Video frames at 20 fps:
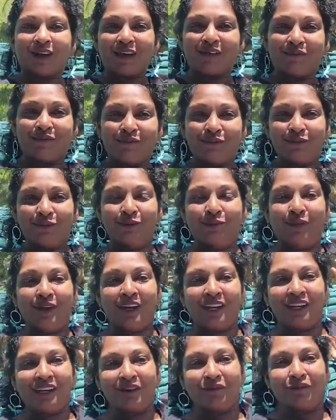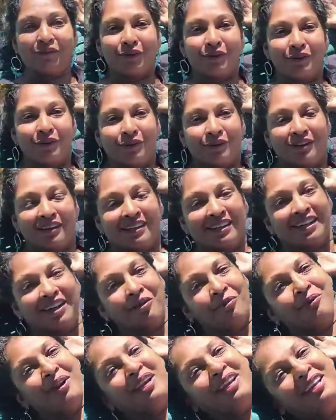my food waiting for
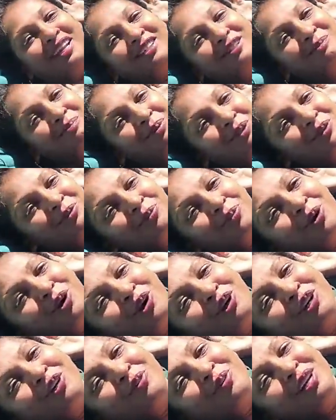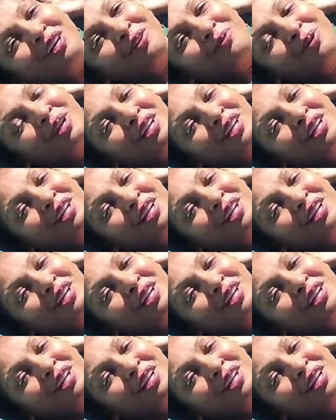waiting to put the water in